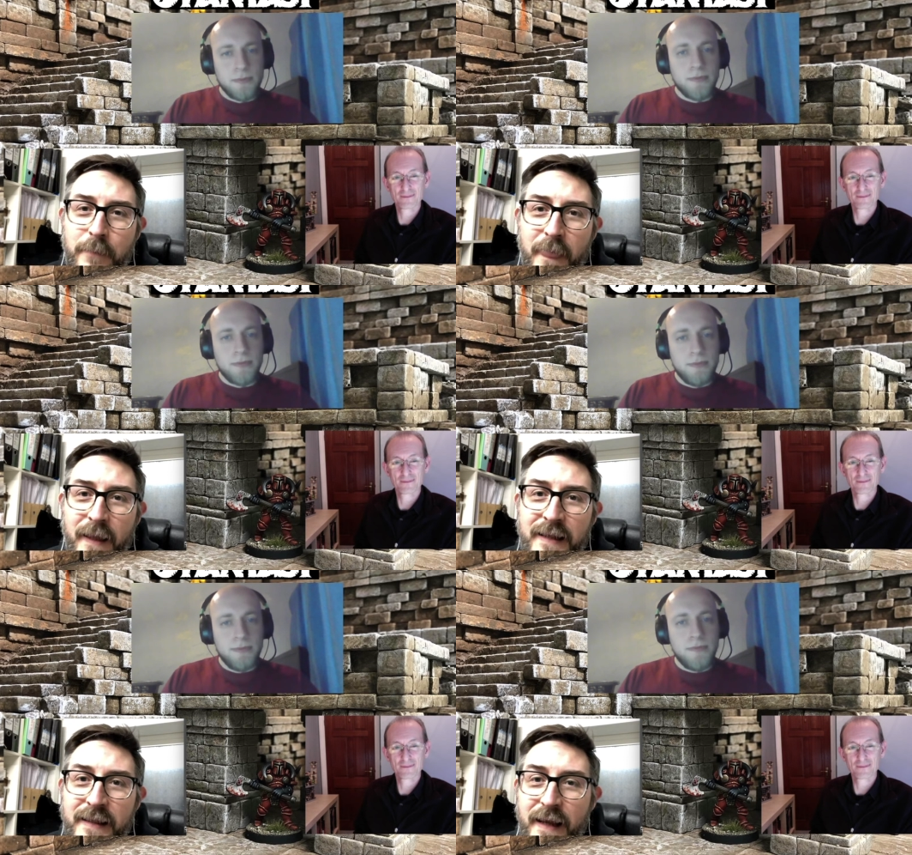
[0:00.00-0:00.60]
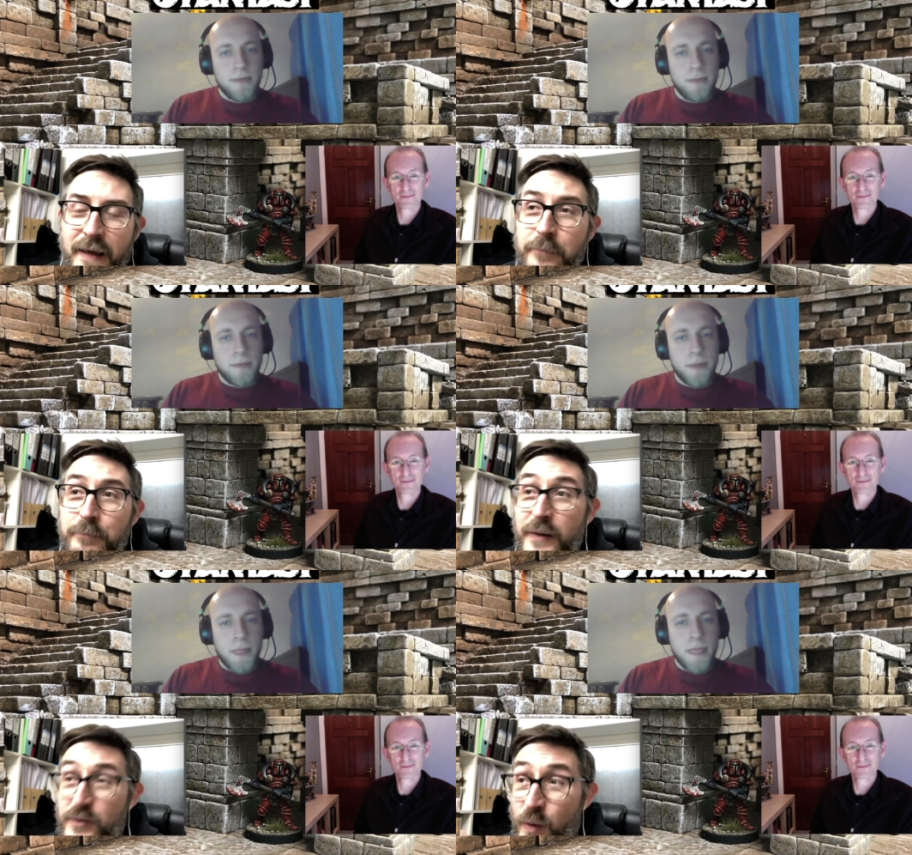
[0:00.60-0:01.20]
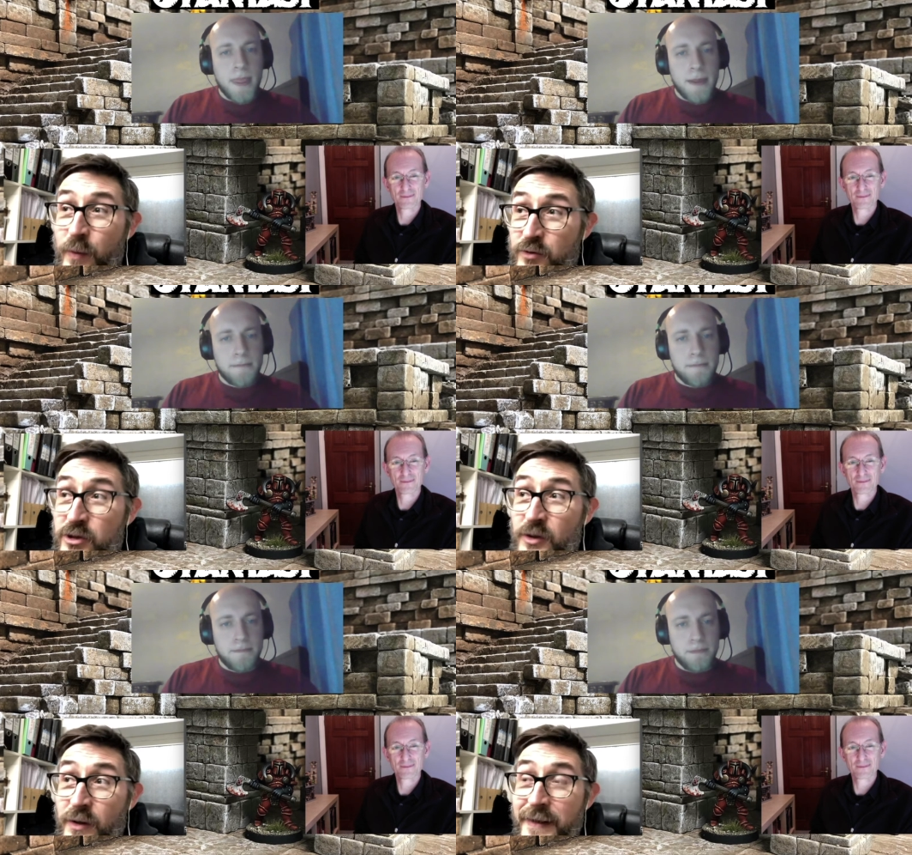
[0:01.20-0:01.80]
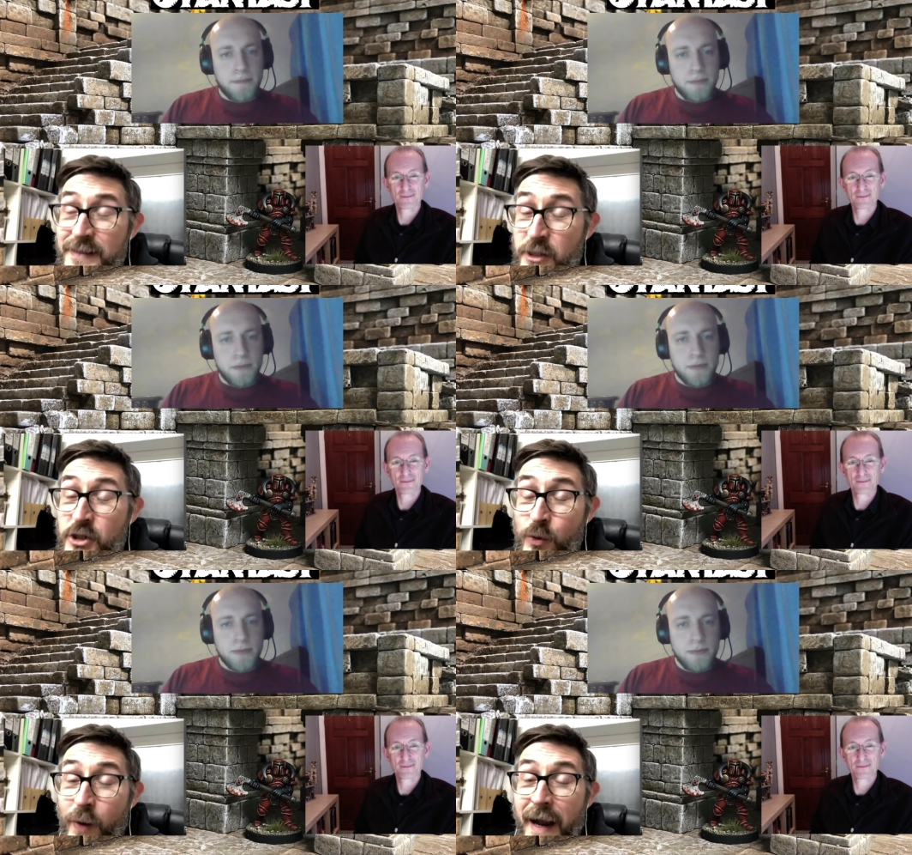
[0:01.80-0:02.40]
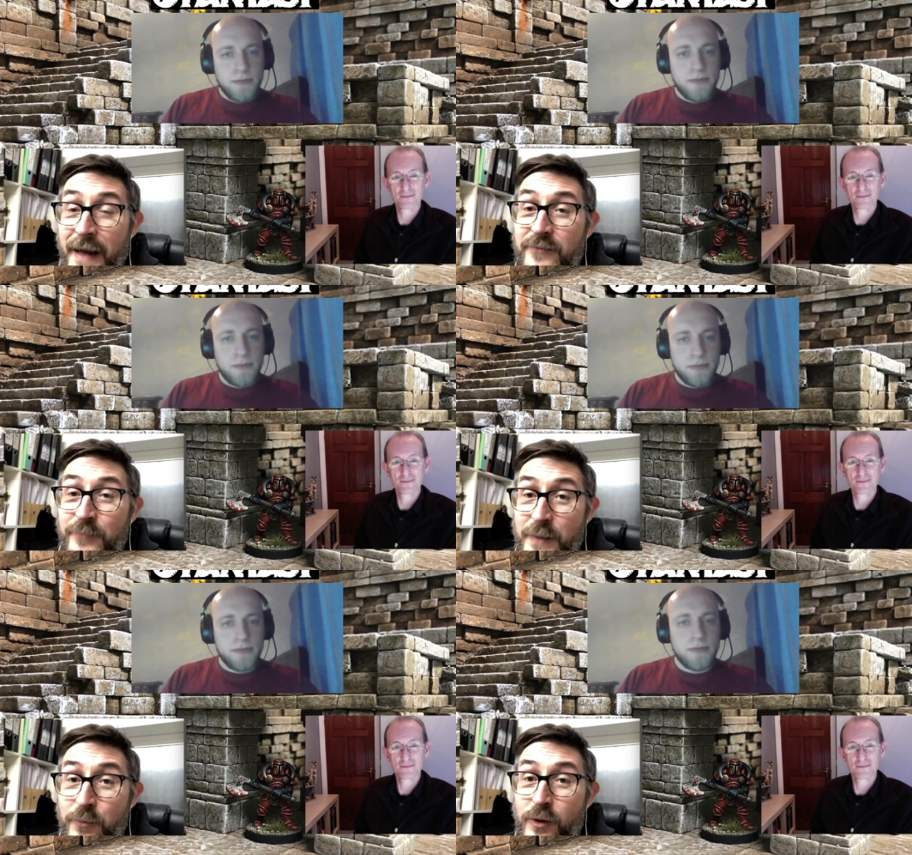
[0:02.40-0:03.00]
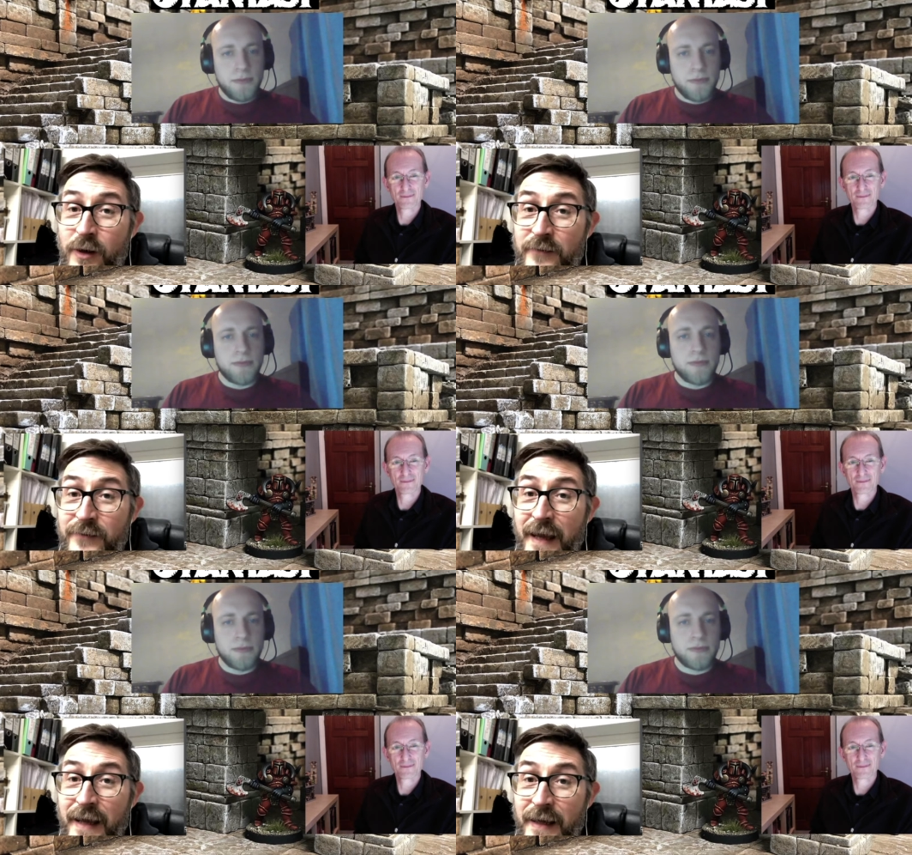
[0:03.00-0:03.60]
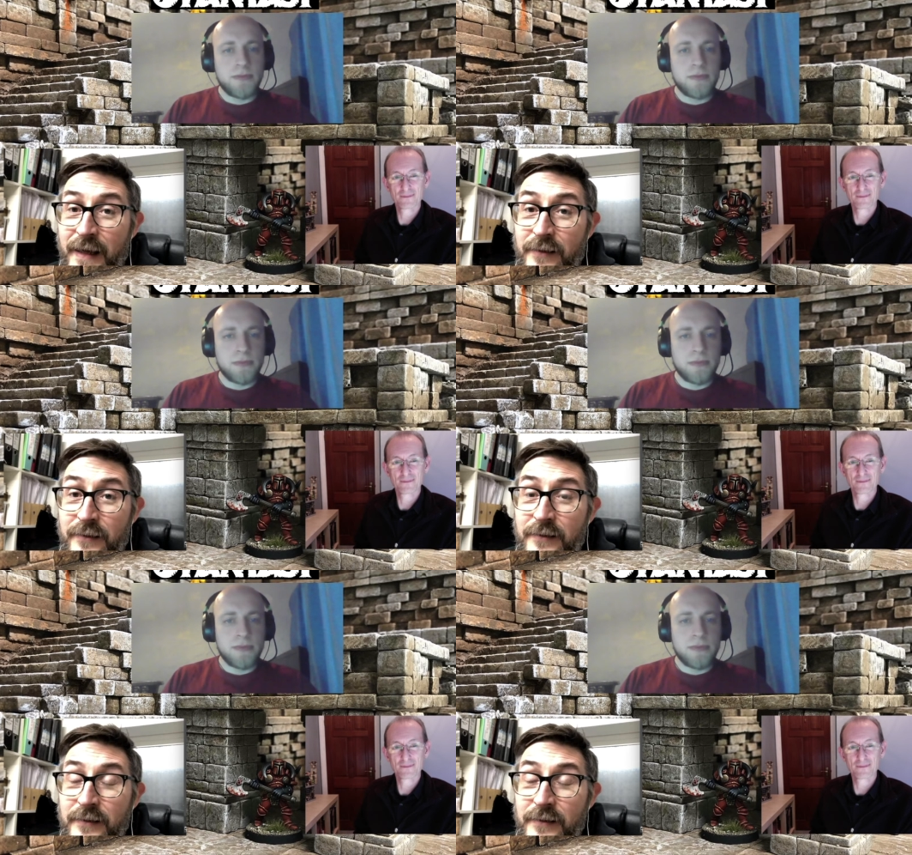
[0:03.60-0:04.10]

Speaker 1: in there, but it was what we were just talking about. It's that shorthand of people kind of getting in.